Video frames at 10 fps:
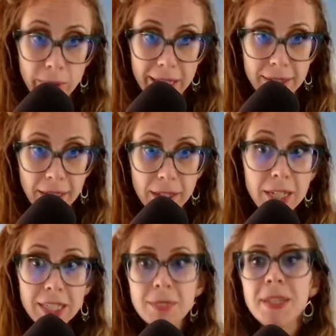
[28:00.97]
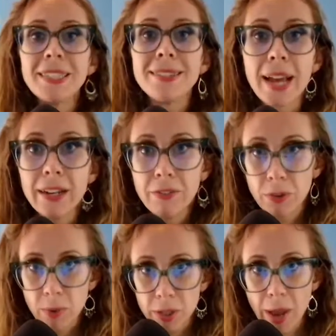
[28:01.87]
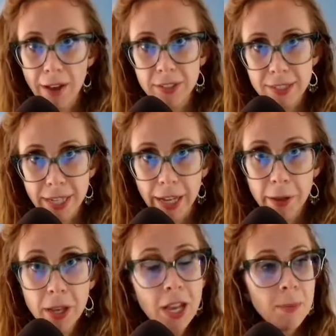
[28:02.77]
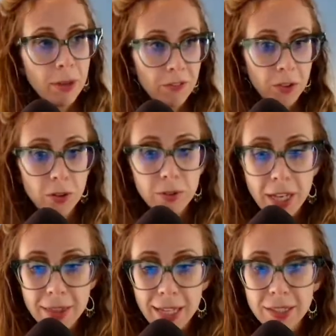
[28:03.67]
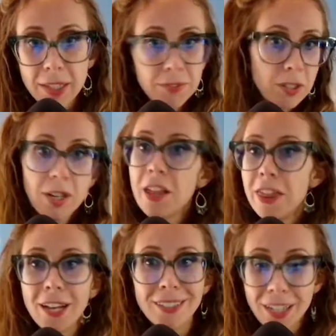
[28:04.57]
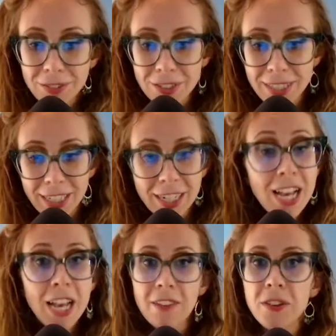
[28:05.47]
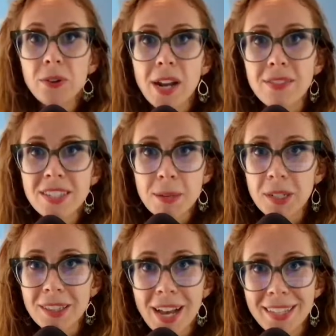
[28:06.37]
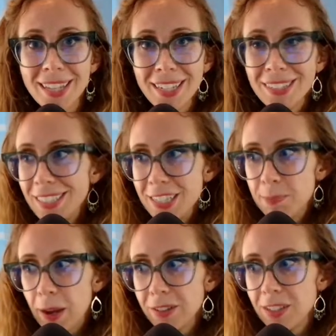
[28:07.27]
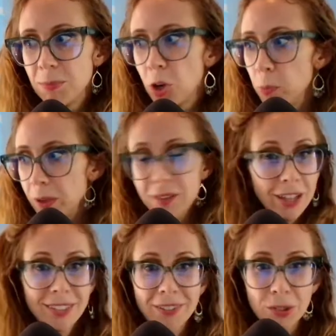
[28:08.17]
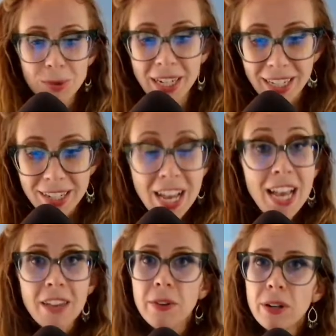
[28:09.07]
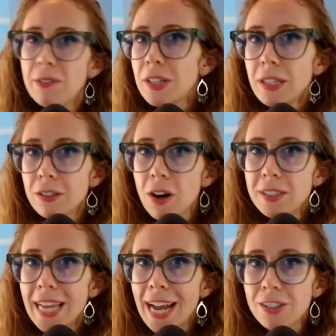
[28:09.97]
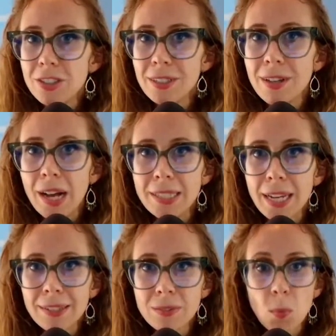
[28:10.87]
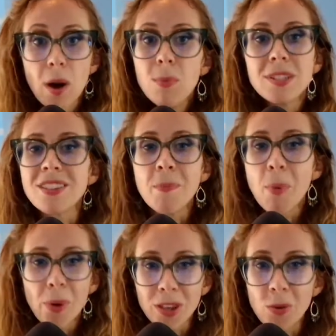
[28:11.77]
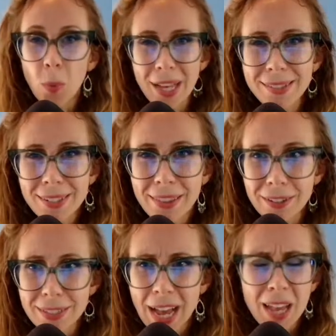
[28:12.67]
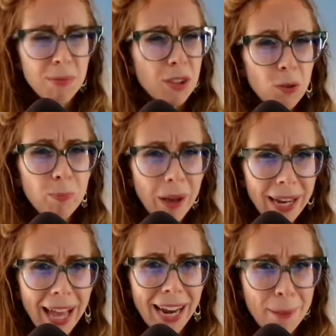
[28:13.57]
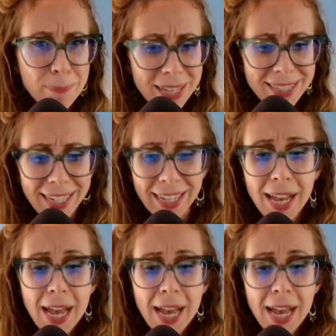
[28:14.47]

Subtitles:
racing, to be excited for what you have to say. But if you don't get that delivered, they'll never see it. If you don't have a subject line that inspires them to open, they'll never read it. If you don't have a clear call to action and context, what was the point? You wasted their time. You butthead, I'm busy.